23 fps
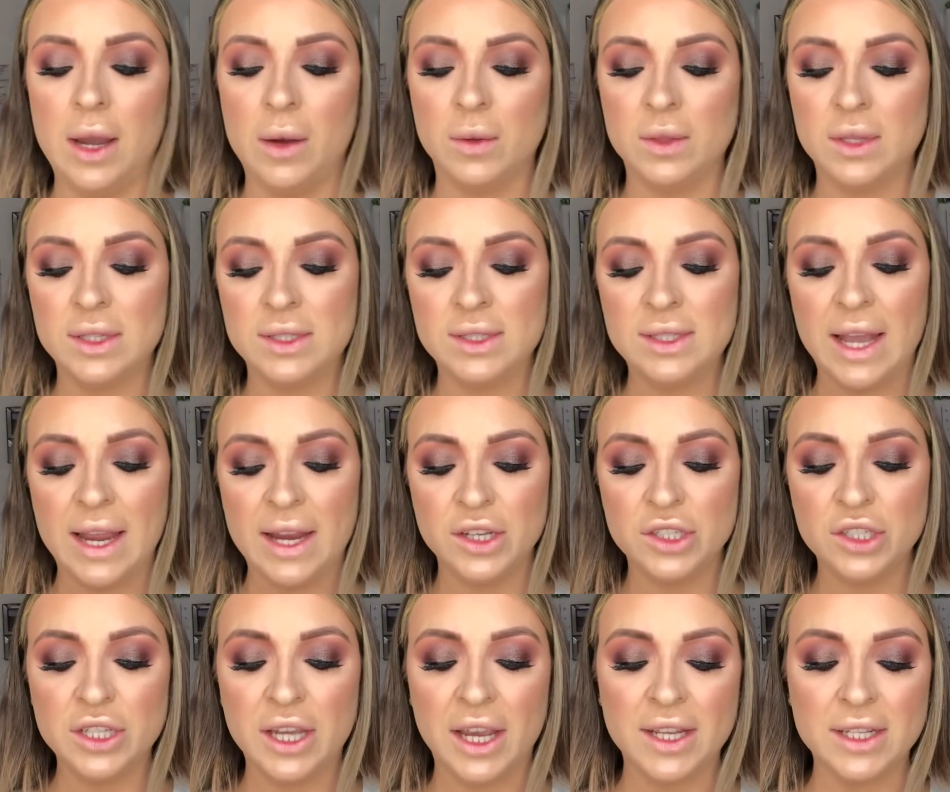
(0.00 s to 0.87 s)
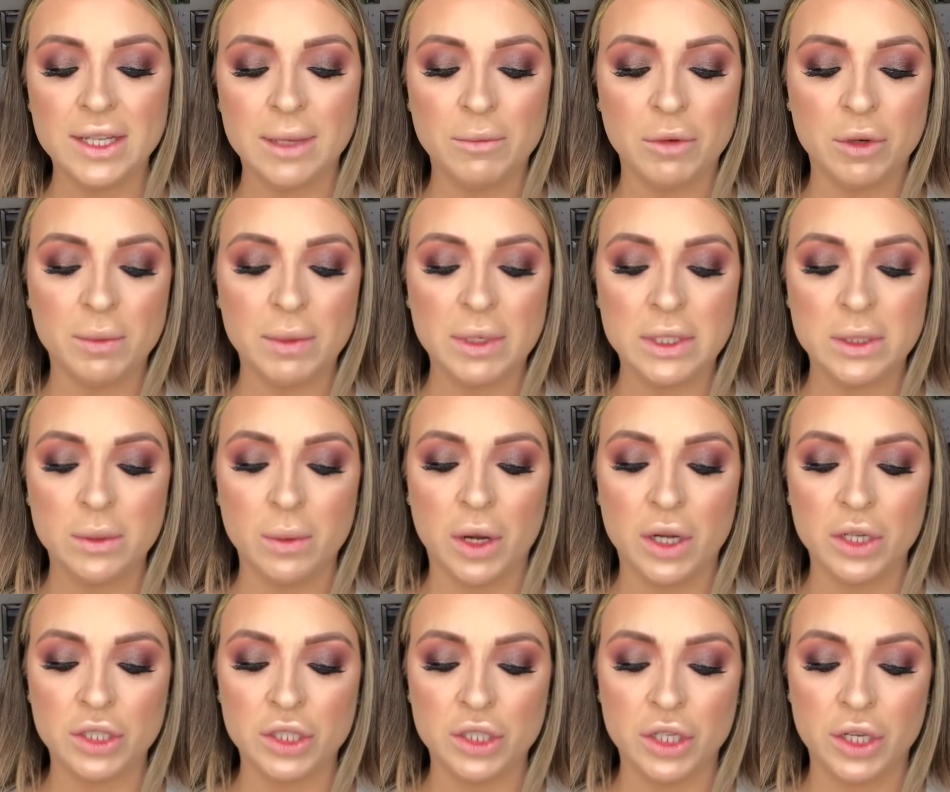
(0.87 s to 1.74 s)
the second shade I'm going to be
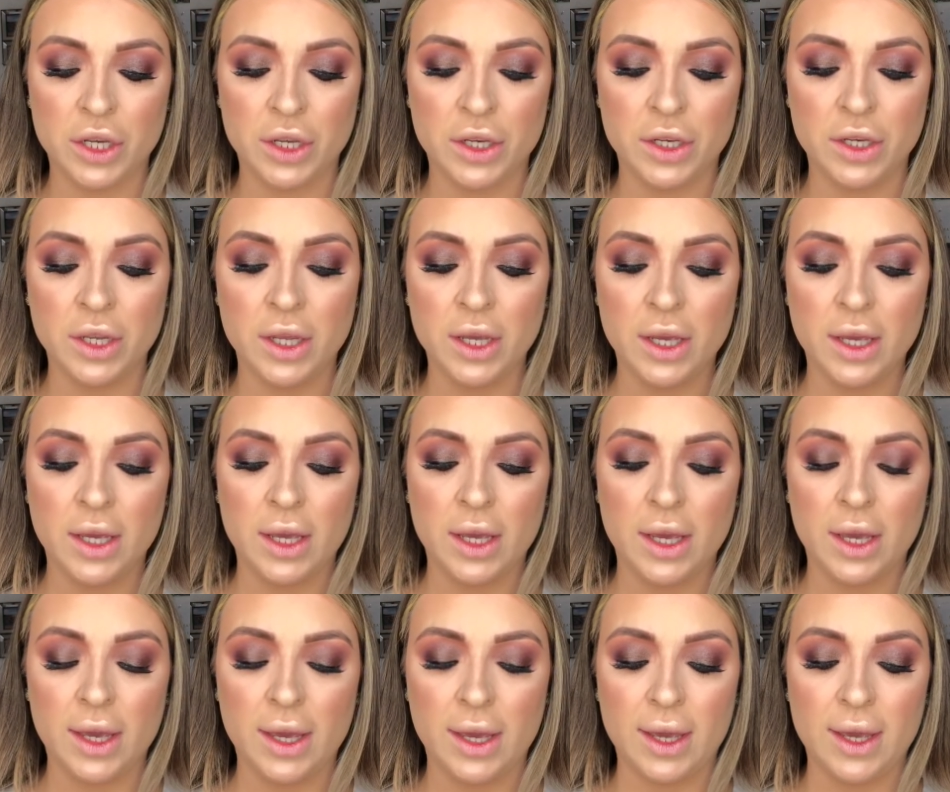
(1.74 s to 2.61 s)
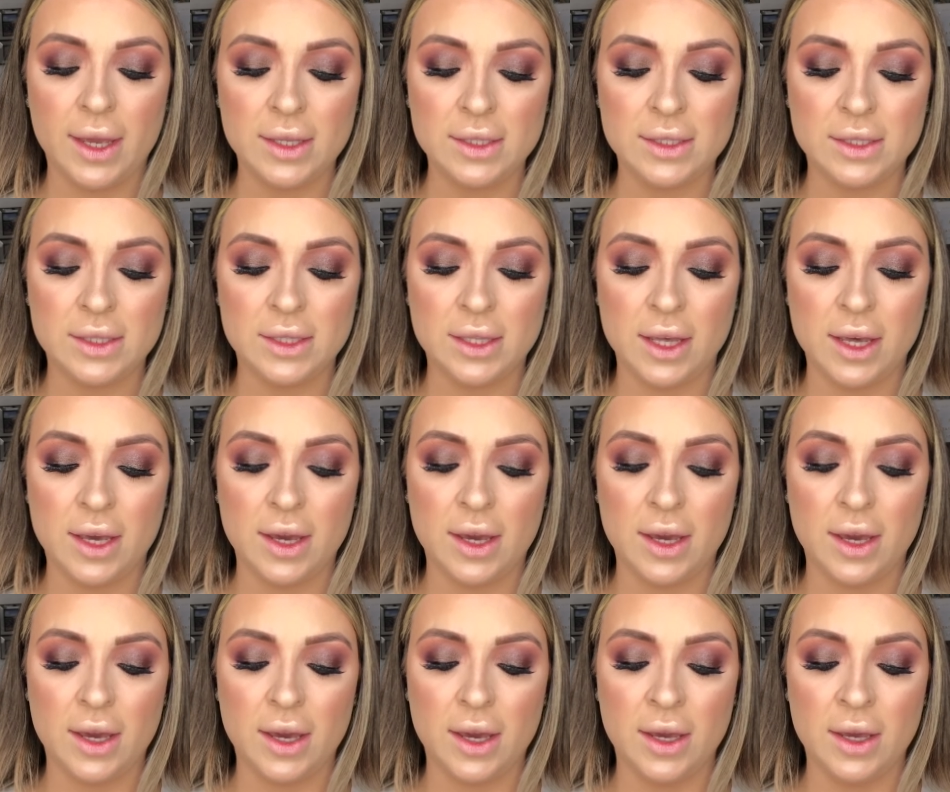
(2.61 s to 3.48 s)
swatching is
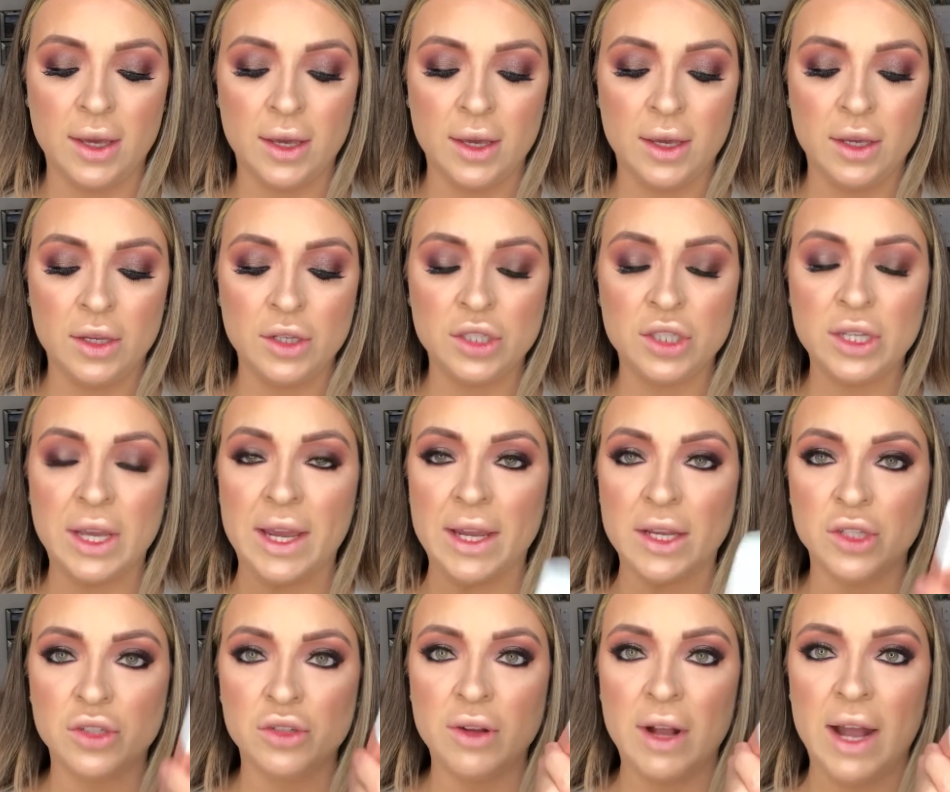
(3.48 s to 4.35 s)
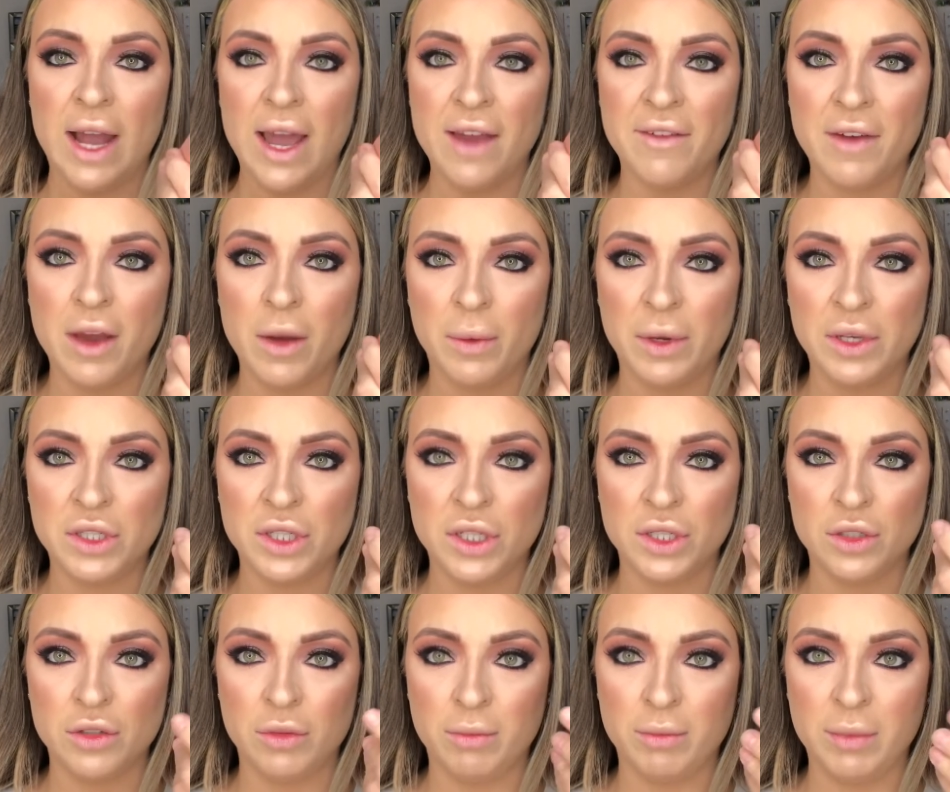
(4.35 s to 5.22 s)
the shade Driver, which
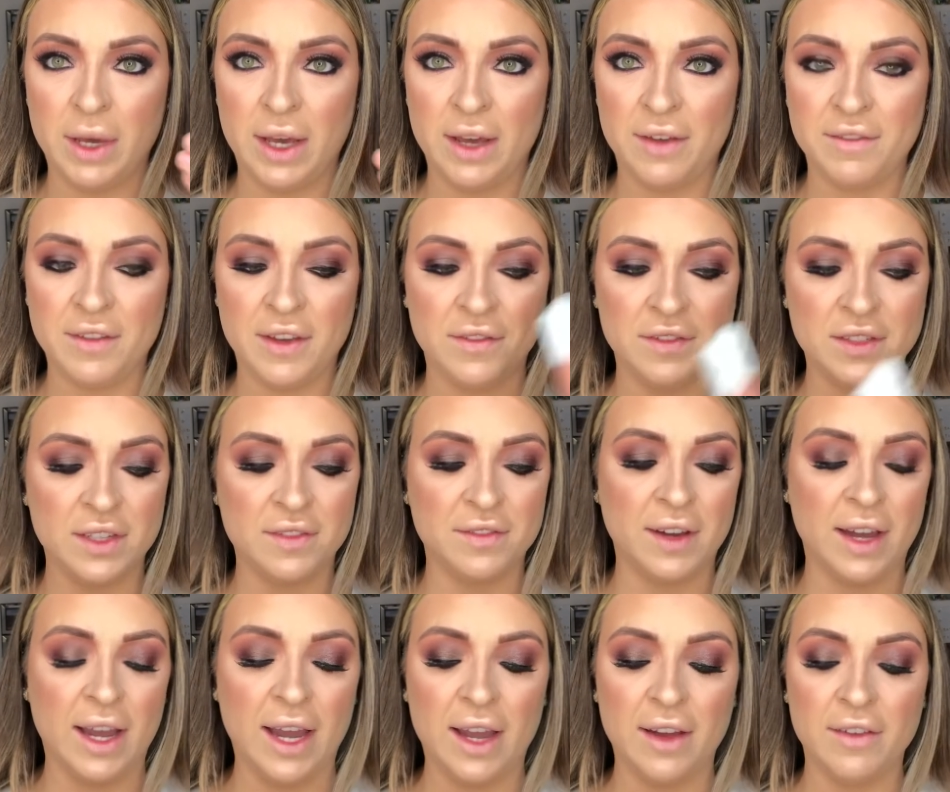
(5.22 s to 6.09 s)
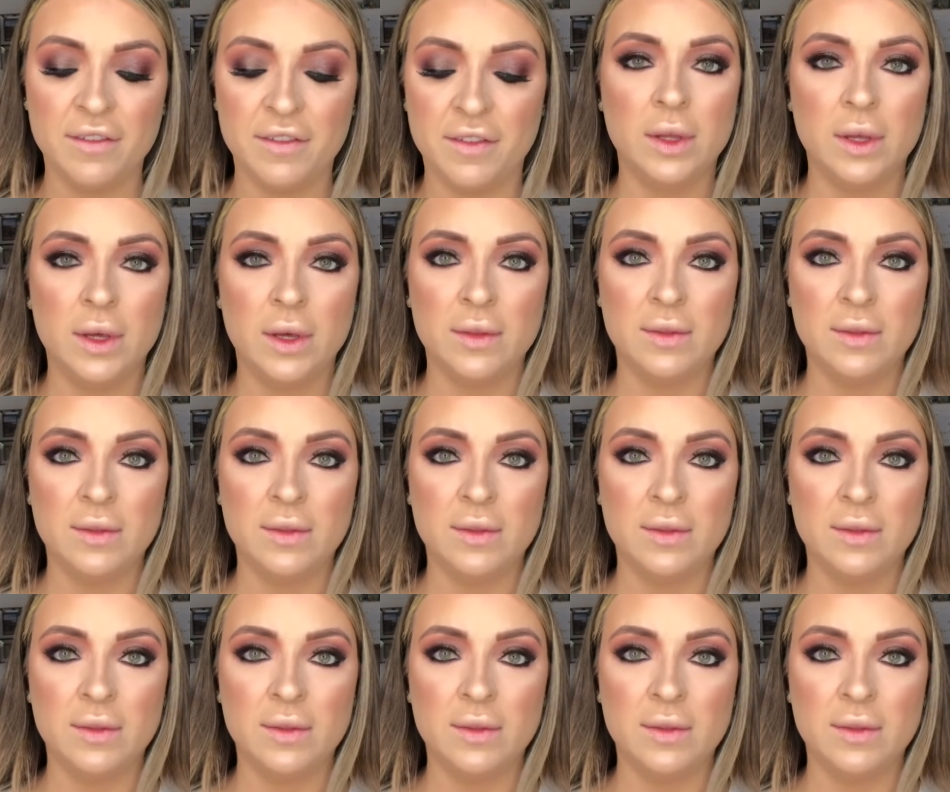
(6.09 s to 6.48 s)
is number 55.